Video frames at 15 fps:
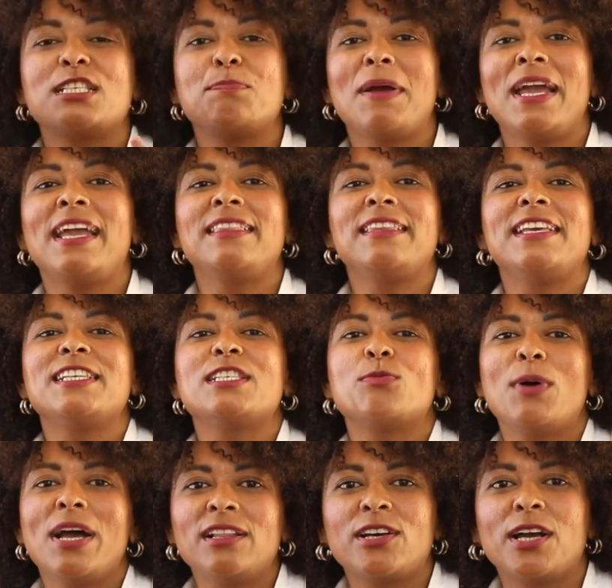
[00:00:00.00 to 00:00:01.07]
Spain is
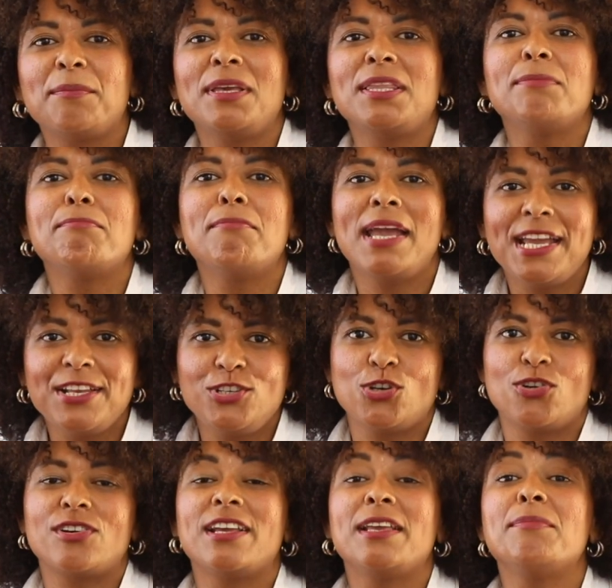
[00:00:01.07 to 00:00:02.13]
welcoming
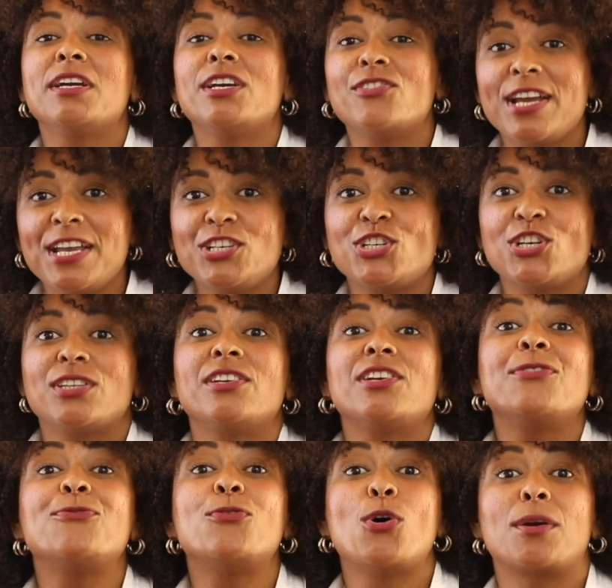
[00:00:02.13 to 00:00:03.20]
major immigration
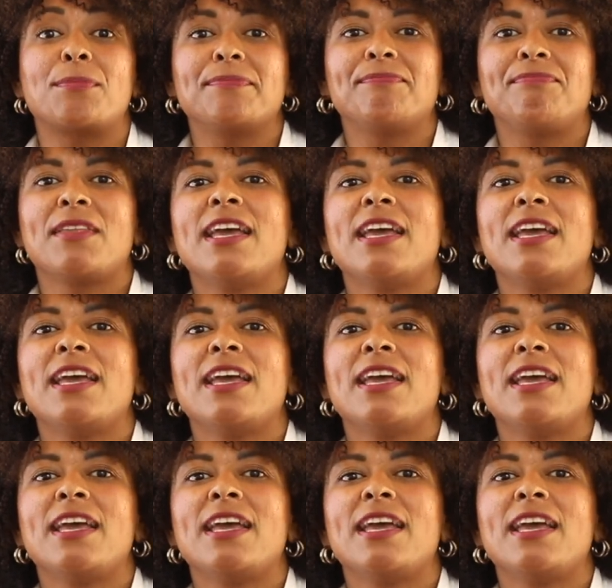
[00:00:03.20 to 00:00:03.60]
reform.